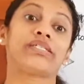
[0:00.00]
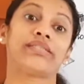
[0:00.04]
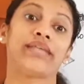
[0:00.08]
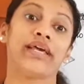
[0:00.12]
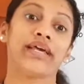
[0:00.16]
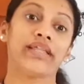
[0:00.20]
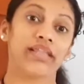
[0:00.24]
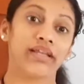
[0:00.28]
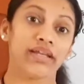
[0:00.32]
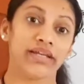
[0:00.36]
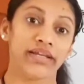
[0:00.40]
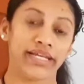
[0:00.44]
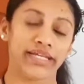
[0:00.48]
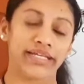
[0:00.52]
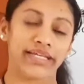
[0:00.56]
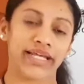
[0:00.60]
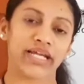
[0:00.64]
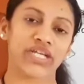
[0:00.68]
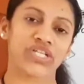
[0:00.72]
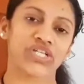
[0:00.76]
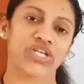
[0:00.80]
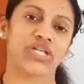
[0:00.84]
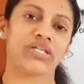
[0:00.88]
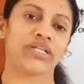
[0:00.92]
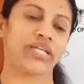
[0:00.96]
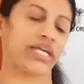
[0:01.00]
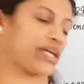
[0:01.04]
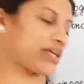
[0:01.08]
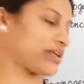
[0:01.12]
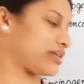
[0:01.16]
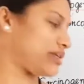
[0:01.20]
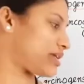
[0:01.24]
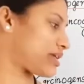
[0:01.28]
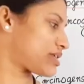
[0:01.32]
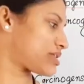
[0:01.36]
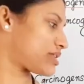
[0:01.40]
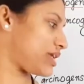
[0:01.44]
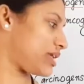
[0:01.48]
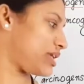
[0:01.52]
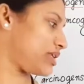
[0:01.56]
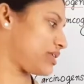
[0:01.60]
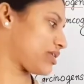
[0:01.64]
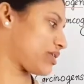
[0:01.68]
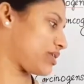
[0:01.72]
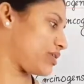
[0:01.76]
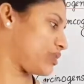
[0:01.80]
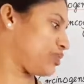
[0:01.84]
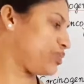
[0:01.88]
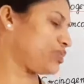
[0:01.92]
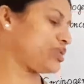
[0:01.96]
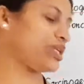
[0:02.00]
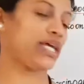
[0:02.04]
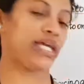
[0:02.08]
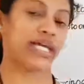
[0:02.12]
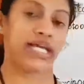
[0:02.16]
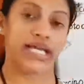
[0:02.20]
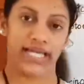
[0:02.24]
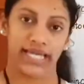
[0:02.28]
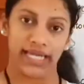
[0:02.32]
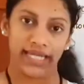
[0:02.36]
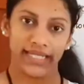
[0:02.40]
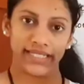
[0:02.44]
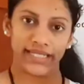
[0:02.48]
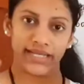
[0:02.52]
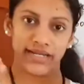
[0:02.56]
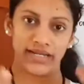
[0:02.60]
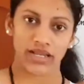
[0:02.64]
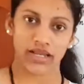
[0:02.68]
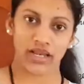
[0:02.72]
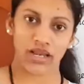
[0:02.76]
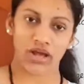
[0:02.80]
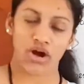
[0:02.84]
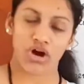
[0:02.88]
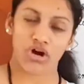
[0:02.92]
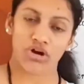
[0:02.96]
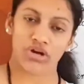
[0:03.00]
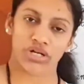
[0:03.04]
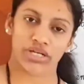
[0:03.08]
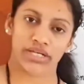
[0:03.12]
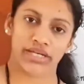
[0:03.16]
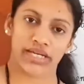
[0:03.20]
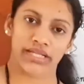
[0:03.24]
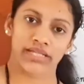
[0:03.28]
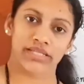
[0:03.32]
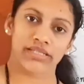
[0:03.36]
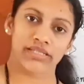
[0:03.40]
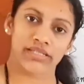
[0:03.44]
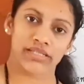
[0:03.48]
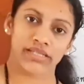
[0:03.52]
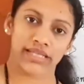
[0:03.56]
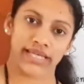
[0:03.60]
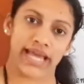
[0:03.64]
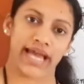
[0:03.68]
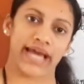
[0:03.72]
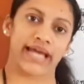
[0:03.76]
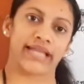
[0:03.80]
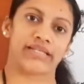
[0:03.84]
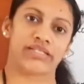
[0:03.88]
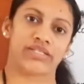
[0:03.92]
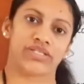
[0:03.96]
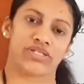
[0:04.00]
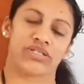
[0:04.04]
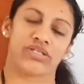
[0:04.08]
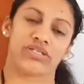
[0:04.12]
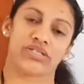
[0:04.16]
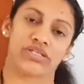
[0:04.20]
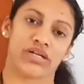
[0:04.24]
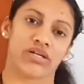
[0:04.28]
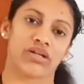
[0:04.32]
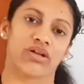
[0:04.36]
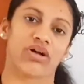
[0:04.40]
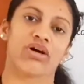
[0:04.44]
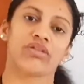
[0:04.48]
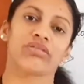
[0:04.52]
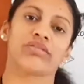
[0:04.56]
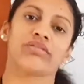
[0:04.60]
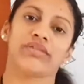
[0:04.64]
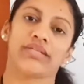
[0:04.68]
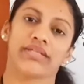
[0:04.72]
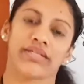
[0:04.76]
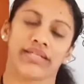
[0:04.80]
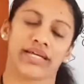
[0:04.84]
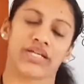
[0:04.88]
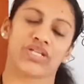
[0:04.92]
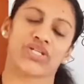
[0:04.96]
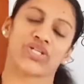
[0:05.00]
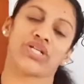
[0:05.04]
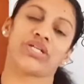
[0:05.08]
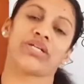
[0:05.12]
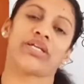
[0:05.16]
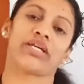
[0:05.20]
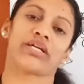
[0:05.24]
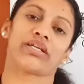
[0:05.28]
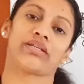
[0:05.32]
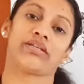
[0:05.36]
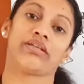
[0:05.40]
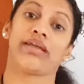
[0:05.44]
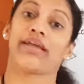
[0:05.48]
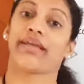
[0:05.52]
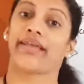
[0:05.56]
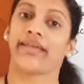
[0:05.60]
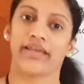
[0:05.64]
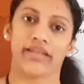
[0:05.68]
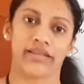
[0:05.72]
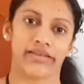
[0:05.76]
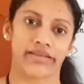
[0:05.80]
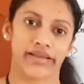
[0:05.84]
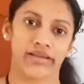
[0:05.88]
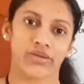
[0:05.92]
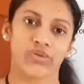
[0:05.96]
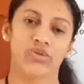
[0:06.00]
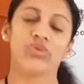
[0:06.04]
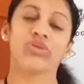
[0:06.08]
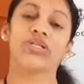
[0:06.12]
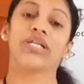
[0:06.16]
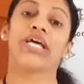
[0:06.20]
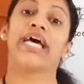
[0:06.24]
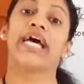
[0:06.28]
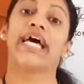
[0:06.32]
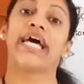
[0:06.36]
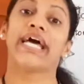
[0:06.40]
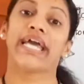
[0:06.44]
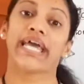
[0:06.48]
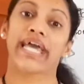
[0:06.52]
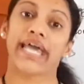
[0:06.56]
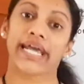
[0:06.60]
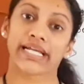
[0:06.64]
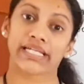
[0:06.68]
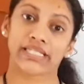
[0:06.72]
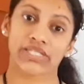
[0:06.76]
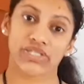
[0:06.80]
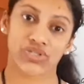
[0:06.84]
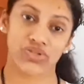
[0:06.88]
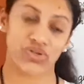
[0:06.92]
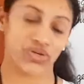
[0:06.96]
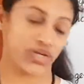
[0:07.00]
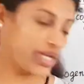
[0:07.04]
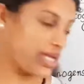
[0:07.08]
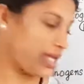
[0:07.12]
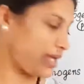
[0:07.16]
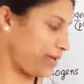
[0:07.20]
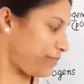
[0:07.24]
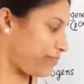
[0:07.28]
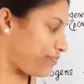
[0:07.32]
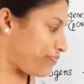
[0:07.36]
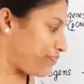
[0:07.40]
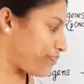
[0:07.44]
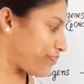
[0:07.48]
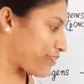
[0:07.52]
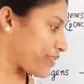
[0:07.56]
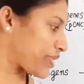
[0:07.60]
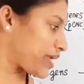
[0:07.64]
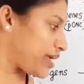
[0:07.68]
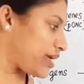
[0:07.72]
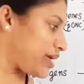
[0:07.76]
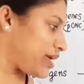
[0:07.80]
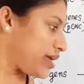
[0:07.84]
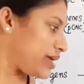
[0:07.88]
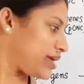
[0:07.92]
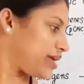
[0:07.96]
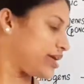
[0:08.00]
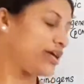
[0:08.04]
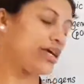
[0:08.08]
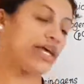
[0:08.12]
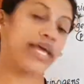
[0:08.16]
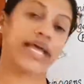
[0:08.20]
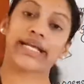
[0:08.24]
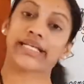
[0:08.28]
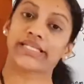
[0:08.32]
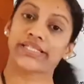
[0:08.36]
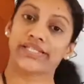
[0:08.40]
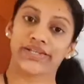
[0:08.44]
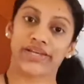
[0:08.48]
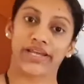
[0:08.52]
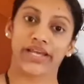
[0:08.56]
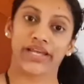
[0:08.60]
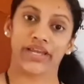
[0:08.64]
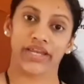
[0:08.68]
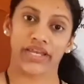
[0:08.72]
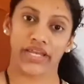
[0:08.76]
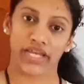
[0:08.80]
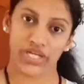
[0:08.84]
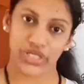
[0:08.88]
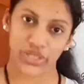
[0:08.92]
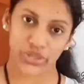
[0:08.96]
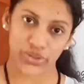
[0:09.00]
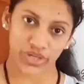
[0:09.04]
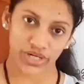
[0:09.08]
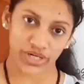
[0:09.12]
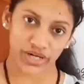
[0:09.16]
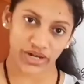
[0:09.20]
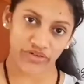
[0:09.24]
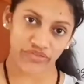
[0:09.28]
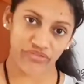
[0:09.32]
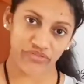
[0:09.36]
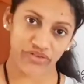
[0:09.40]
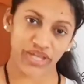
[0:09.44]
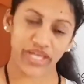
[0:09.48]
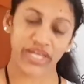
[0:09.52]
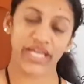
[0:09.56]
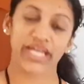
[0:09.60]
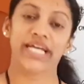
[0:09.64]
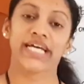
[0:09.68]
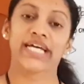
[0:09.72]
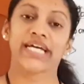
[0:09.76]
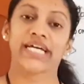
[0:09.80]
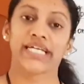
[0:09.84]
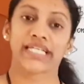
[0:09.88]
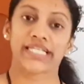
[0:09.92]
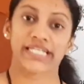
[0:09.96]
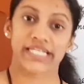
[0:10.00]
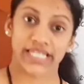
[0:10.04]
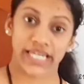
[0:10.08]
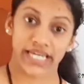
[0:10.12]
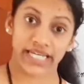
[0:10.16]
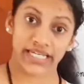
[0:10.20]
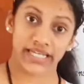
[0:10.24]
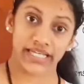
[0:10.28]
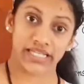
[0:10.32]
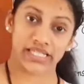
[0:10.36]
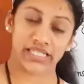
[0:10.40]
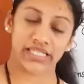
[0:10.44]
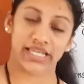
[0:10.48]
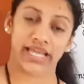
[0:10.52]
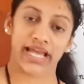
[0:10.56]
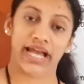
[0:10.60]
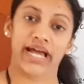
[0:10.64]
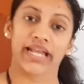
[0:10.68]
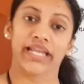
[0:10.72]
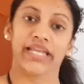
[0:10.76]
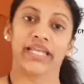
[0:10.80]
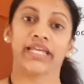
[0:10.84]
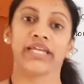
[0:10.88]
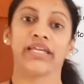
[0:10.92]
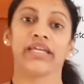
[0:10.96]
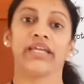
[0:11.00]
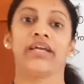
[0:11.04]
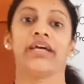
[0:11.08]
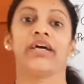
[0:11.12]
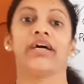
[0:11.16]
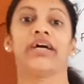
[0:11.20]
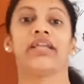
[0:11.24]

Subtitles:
is there, and the detection techniques include internal organs cancerous growth. Detection technique include X-ray radiography, CT scanning,